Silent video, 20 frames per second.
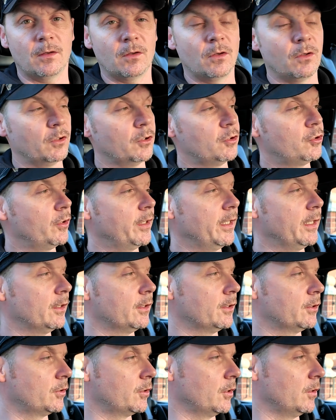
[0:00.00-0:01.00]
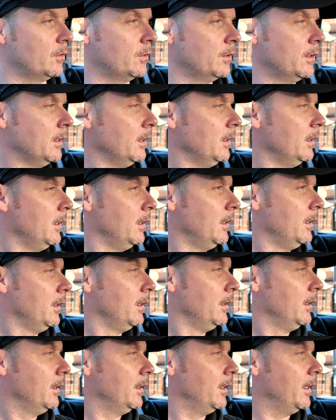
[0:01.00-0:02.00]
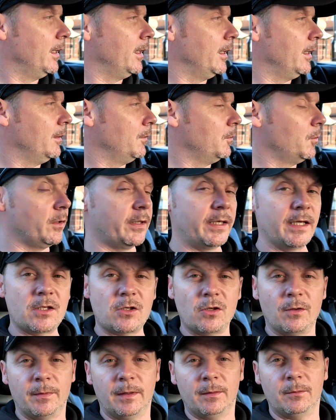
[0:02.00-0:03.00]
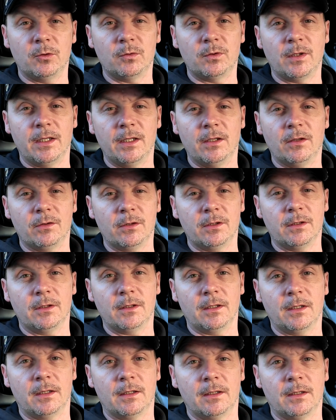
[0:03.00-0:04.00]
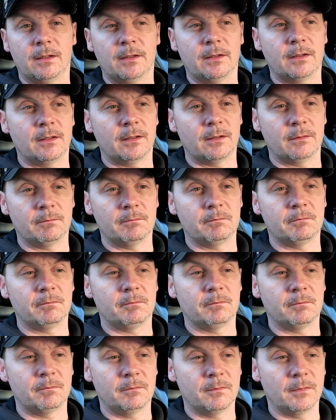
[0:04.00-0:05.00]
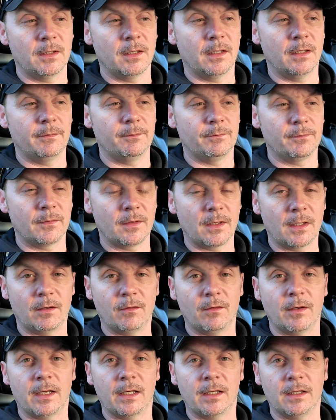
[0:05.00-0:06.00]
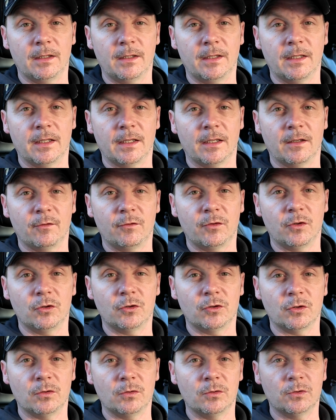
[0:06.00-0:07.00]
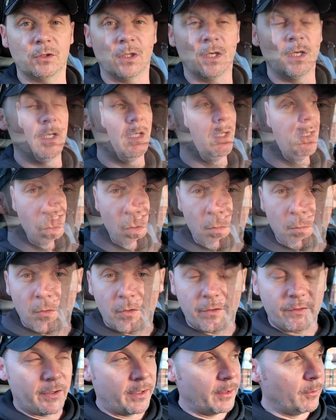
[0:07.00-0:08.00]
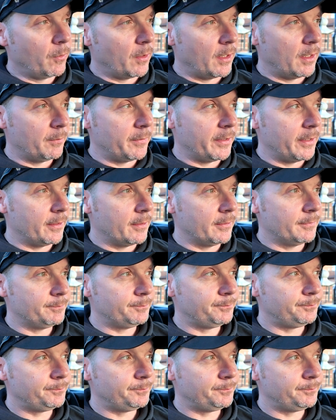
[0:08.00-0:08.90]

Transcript: a trailer, so we'll get some MOT on her and yeah, get ready to take in a few shows. Just one more thing while I'm here.